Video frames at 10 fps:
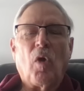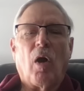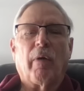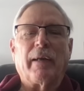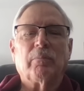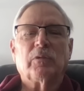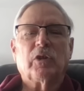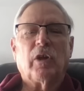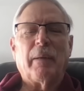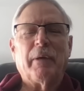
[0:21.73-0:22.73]
All right,
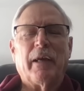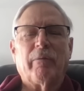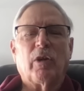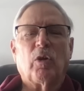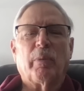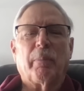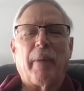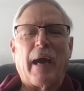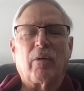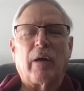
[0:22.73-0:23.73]
so let me give you a little bit
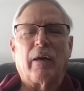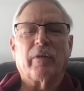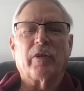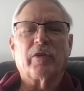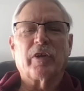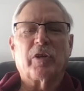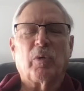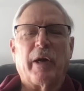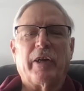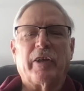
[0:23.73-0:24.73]
background of the
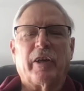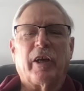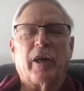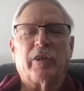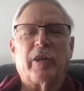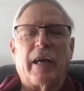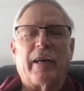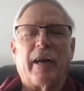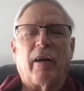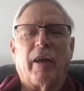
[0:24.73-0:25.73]
situation uh, at
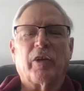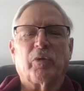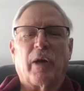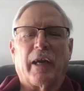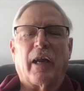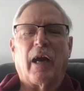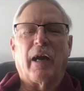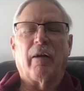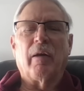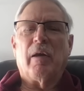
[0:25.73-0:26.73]
United Airlines when I got
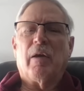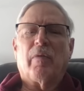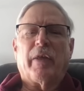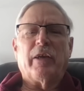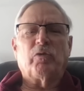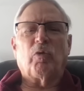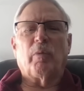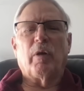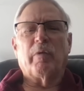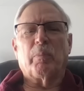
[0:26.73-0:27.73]
hired. Things were
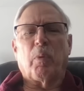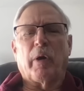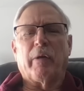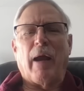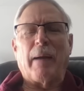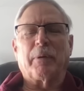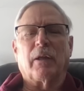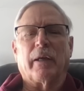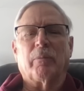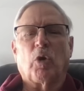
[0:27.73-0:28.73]
moving pretty
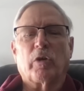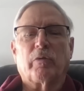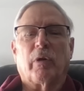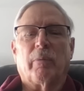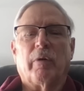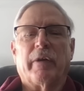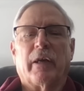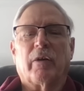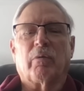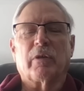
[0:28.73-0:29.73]
rapidly. Of course, we were moving
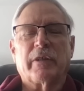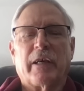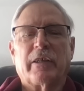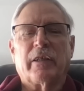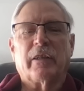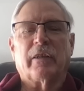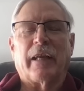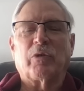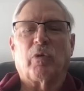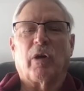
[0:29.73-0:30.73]
into recession, and
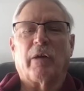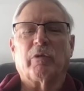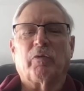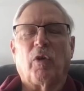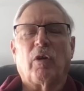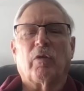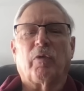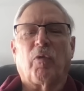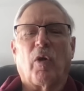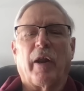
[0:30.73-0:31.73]
that's when I was furloughed
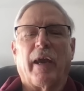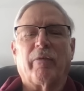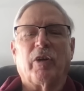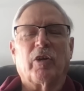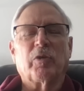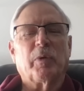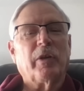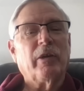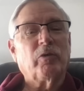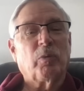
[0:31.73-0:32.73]
for four and a half years, but
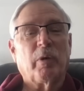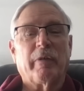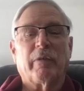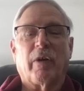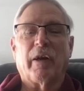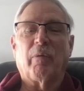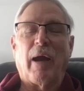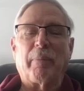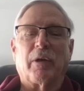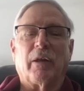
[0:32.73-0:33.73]
things were moving very
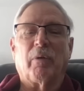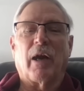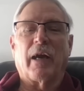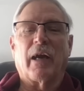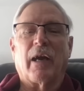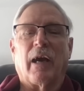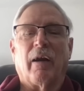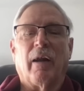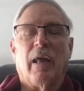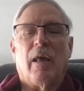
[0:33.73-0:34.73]
rapidly when I got
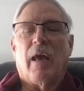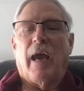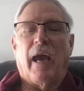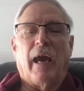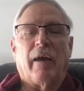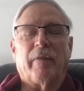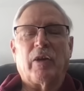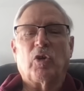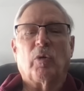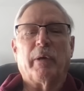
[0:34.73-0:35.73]
hired. And they
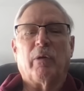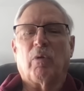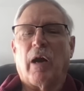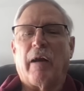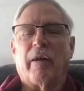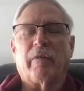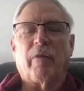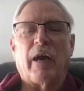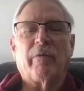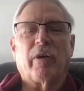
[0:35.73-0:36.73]
told me we're hiring
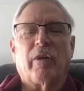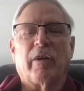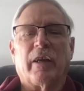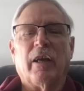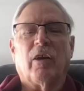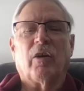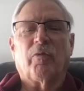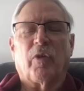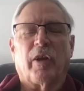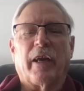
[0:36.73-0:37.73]
500 a year
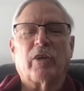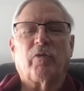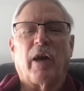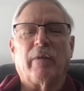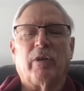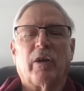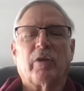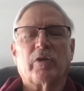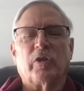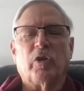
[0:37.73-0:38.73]
for the next five
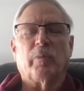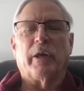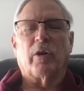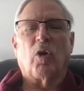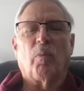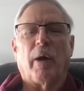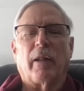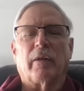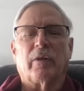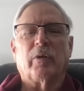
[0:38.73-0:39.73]
years, and you'll be a co
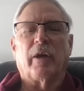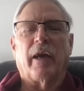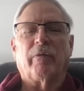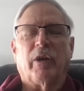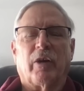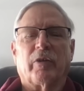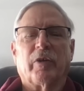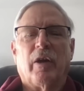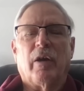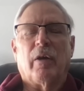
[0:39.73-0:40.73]
pilot in two and a half years.
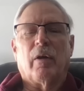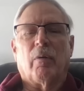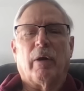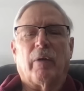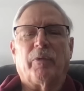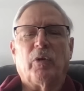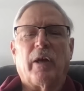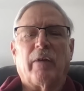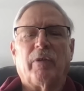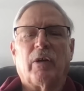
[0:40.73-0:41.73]
Well, two and
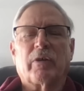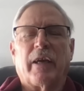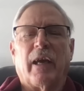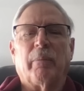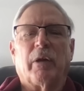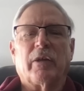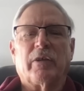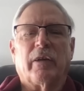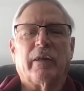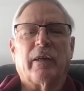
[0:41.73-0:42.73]
a half years came, and I
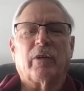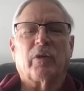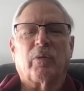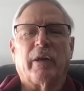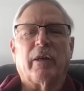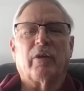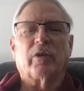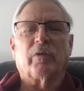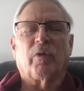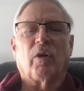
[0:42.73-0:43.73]
still had another three
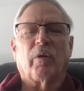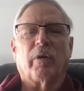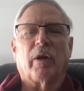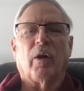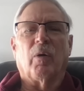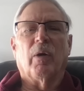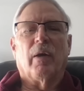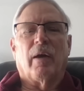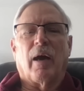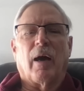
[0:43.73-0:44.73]
years of furlough to go.
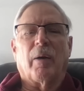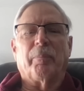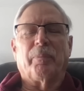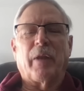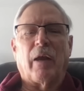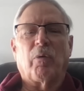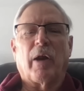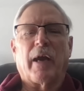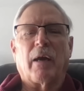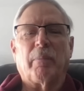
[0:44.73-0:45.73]
Um, and
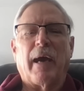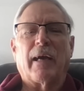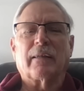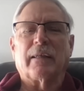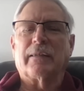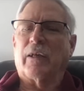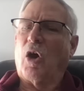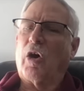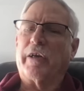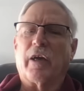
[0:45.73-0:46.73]
when I got back, they said,
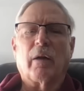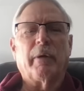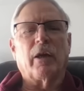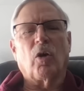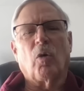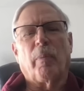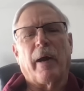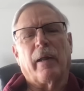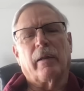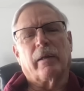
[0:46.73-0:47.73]
"Oh, you're going to be a
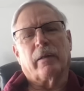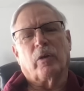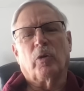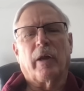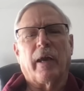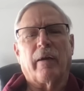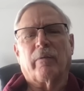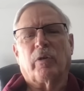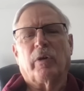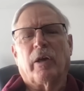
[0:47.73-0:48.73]
co-pilot in two and a
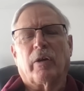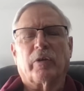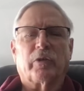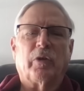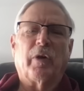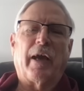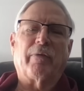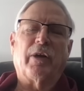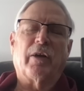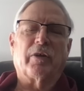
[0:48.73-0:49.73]
half, two years, two and a
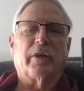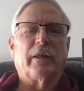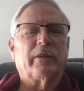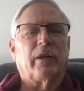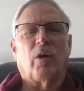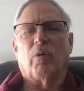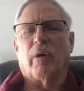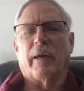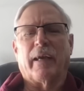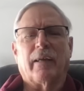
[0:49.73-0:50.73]
half years." And I said, "Oh,
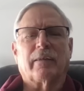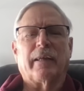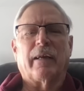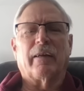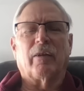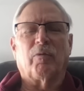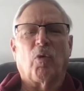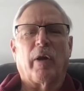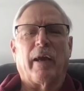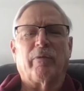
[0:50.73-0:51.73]
I can't stand another
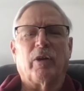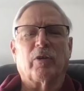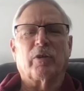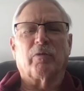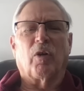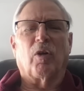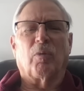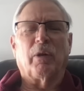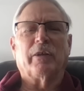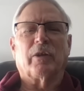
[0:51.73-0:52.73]
four and a half years of
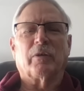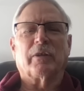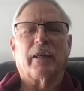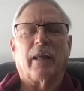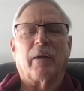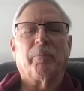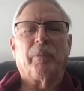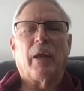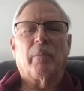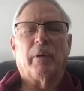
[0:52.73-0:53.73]
furlough. Please don't say that."
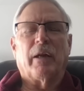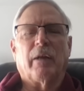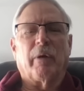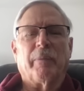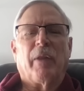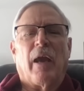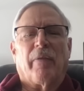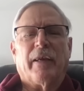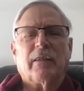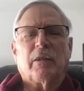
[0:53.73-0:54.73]
But anyway,
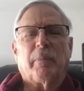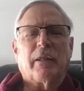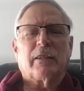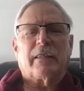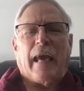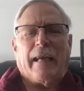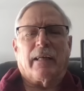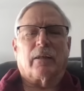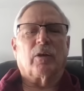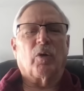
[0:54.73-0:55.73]
things had been
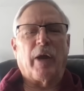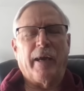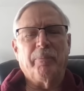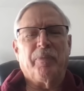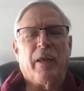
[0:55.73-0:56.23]
stagnant, okay?